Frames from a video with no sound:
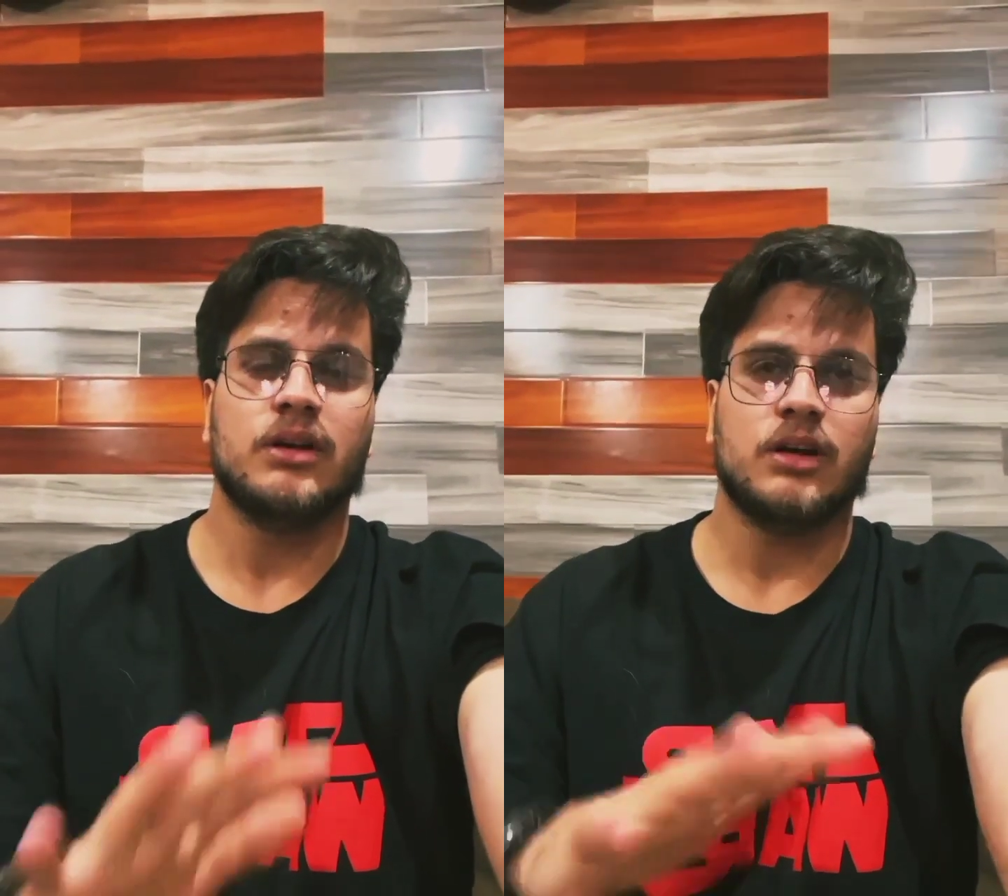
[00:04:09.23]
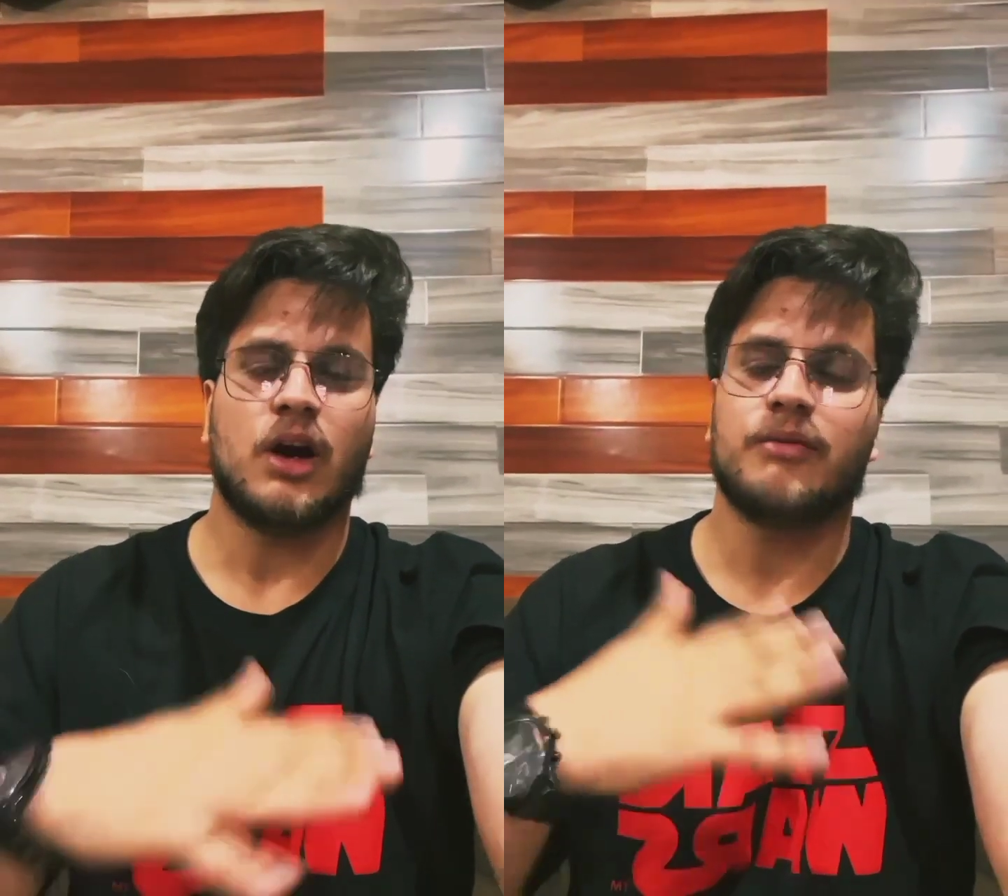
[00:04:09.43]

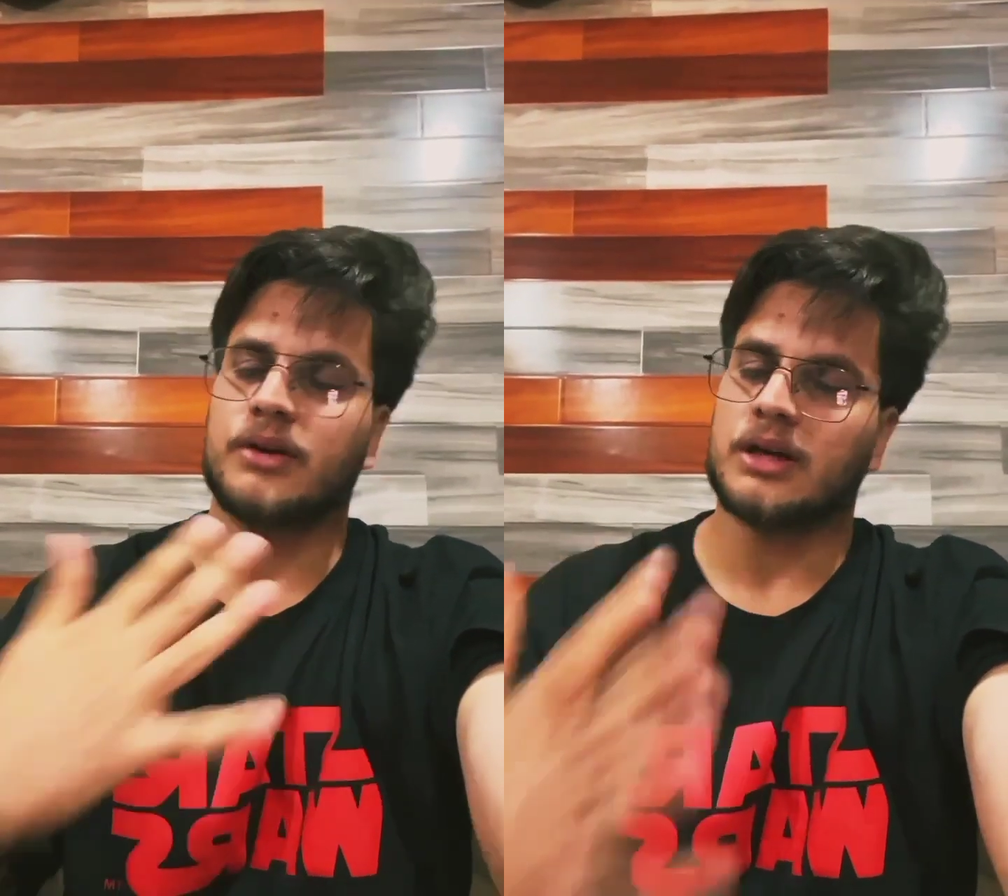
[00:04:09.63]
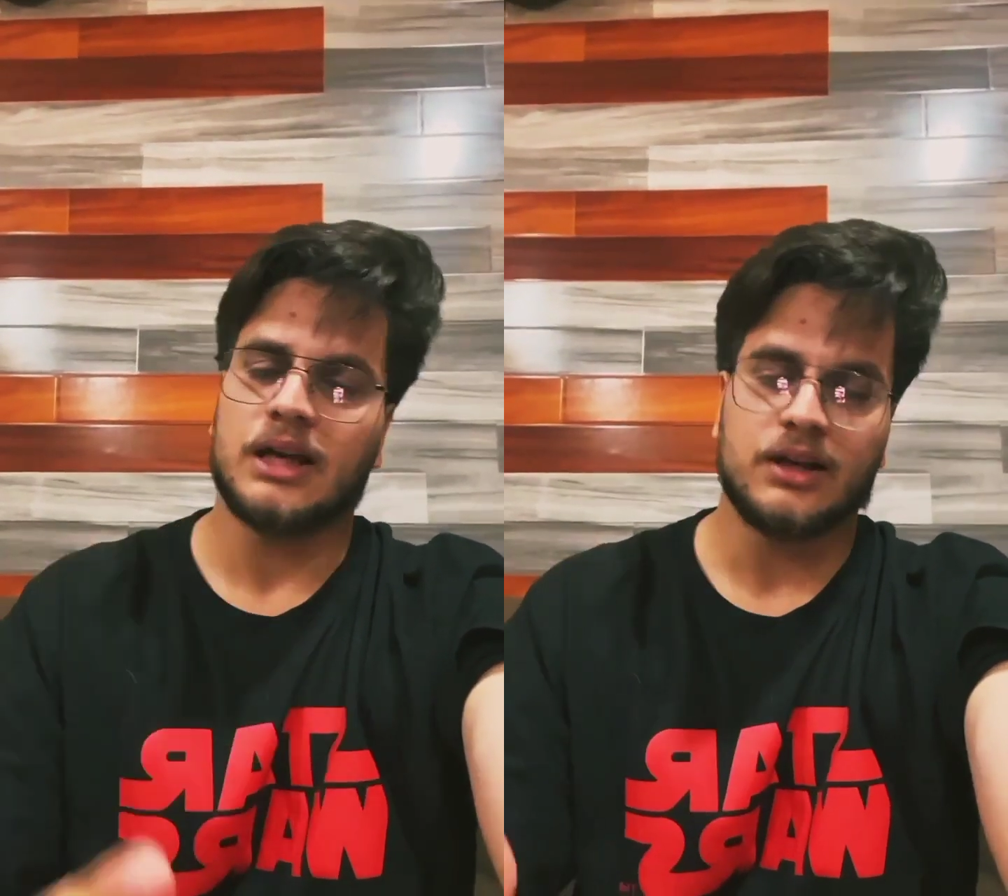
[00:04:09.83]
after
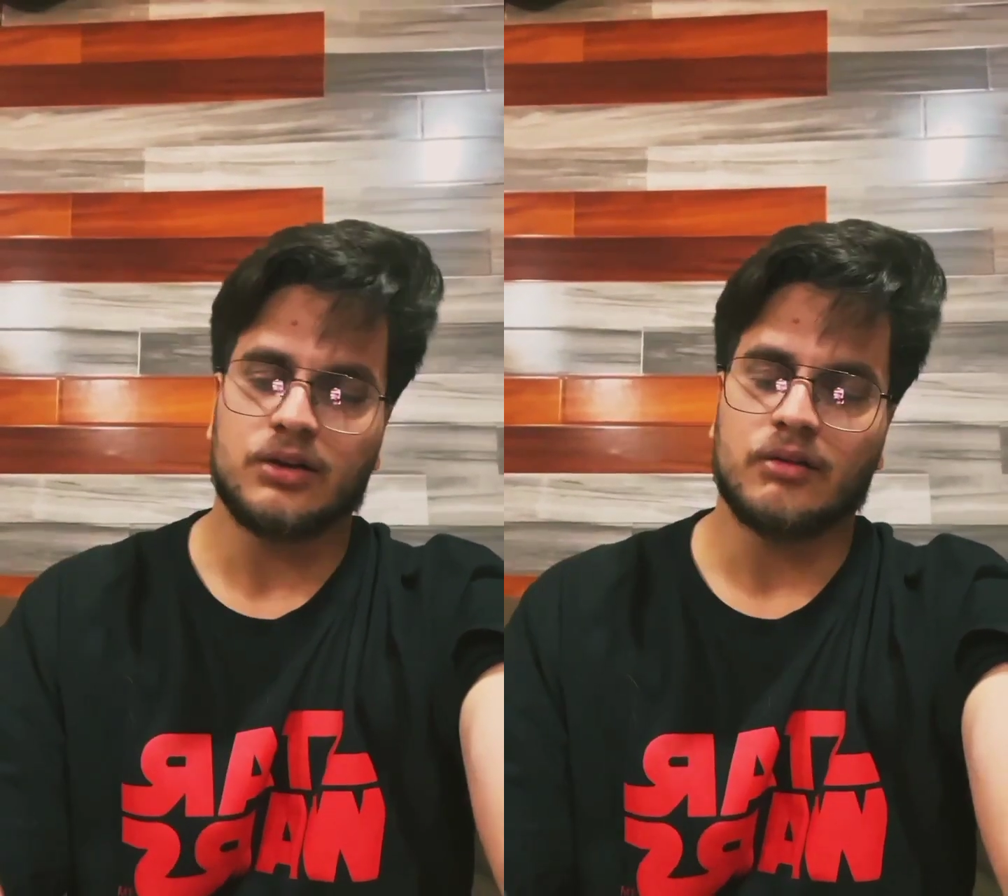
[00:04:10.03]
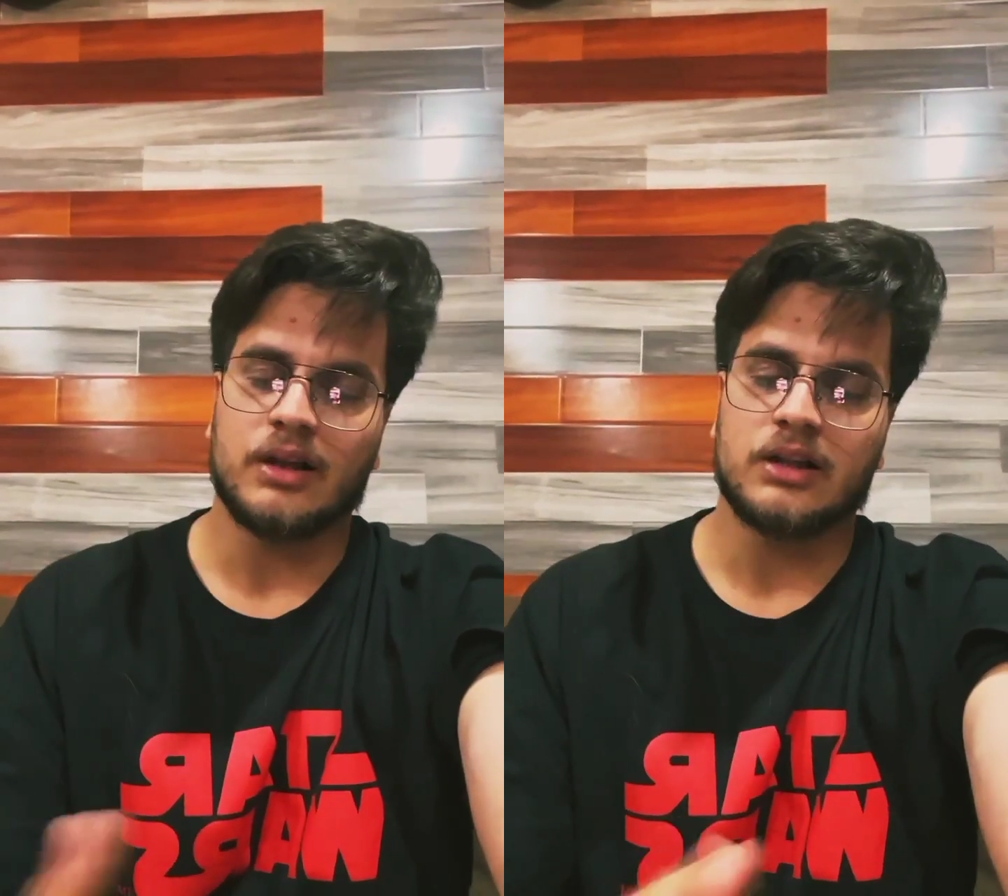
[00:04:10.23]
clearing
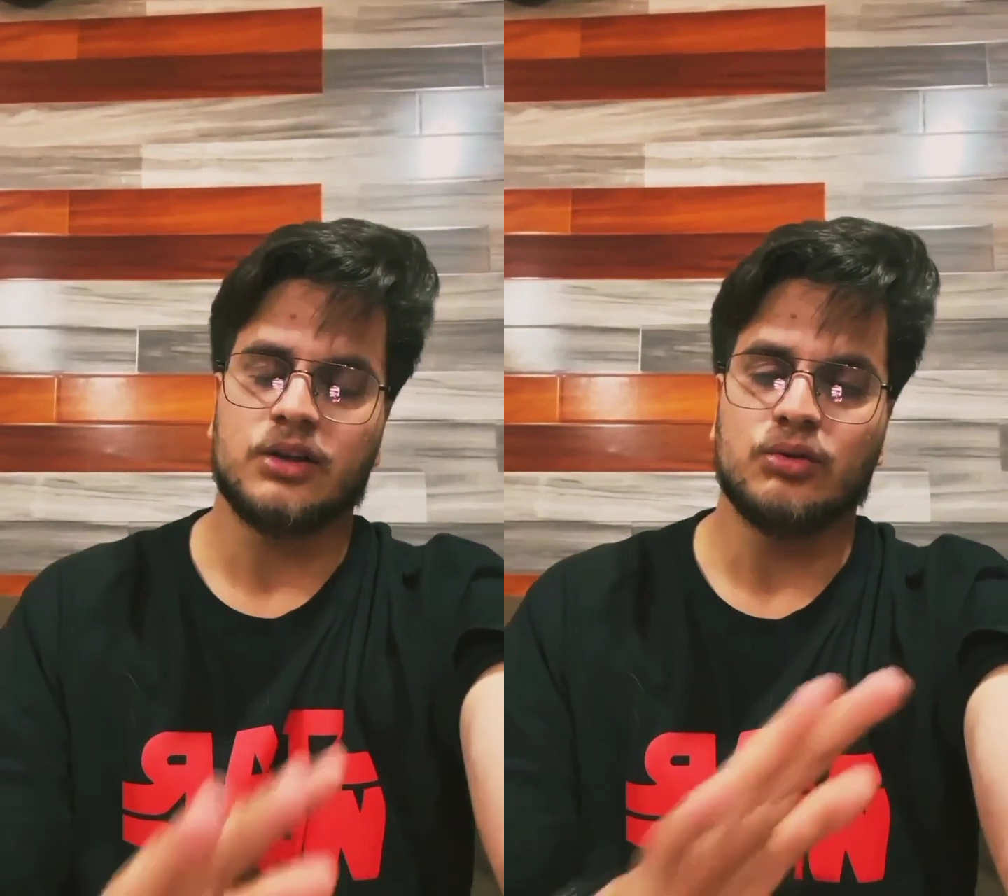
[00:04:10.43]
12th,